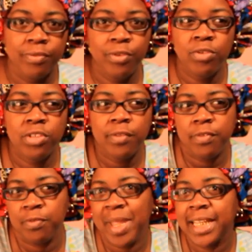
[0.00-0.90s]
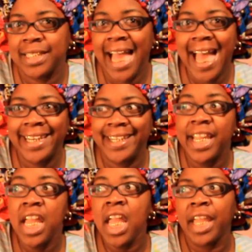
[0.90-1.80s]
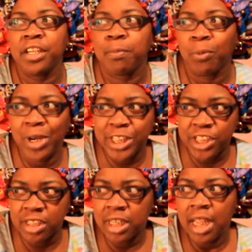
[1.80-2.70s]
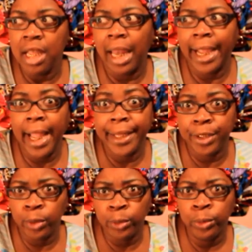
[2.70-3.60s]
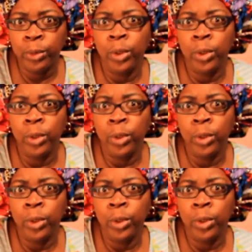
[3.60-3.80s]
If you suffer from anxiety and depression like I do,